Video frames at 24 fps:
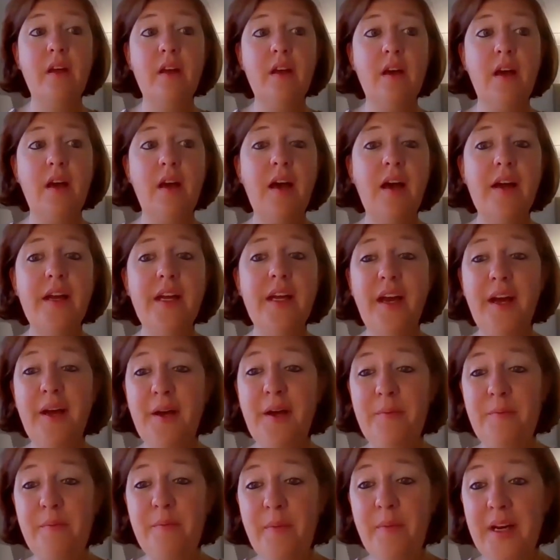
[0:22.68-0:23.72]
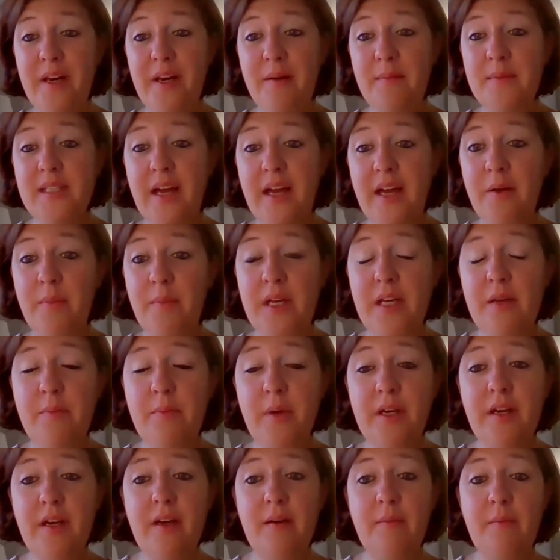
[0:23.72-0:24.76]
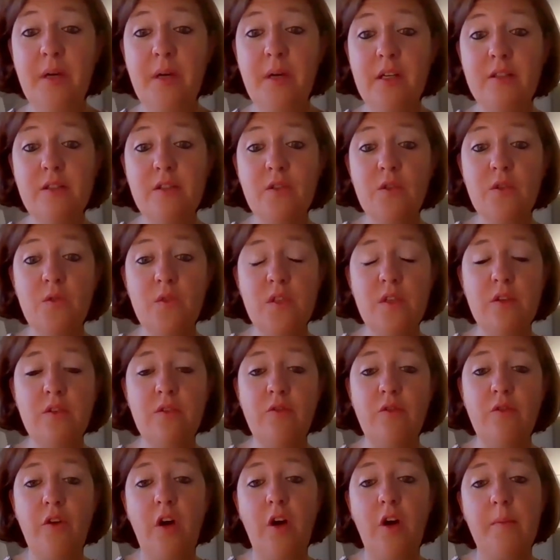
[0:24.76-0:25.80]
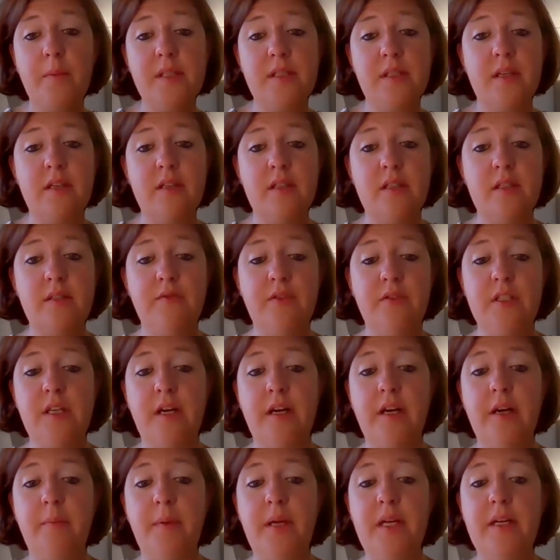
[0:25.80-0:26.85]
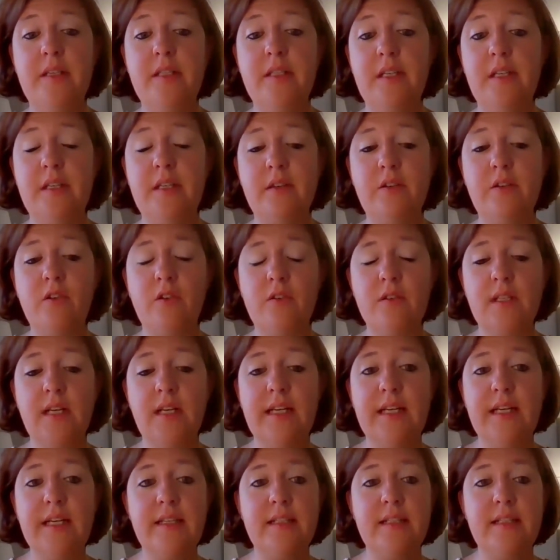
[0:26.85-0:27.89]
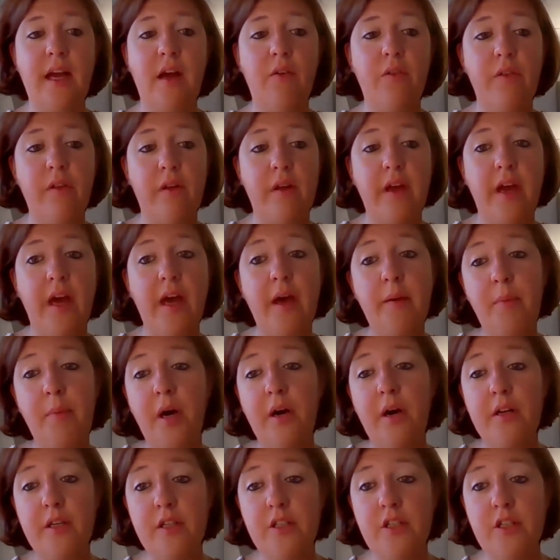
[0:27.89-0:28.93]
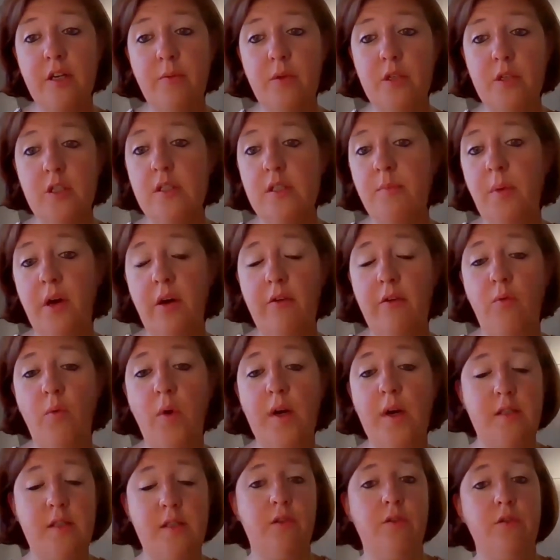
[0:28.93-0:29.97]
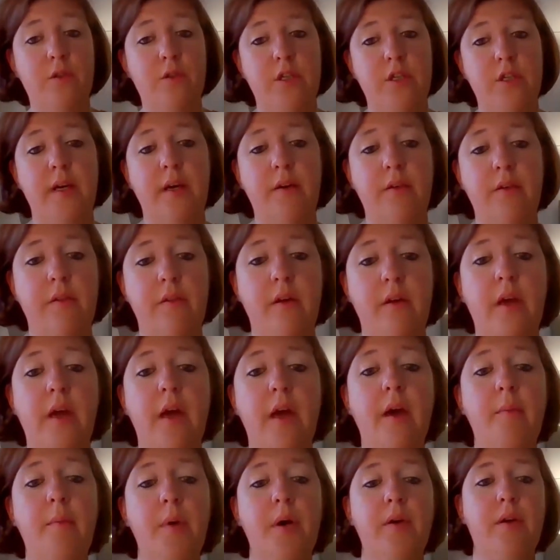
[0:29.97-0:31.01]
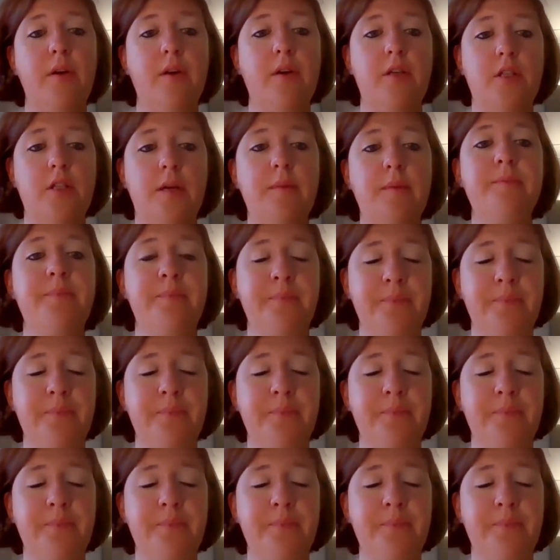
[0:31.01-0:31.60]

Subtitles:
Hi, my name's Hannah Beba. I'm a consultant pharmacist for diabetes across Leeds Health and Care Partnership, which is part of West Yorkshire Health and Care Partnership.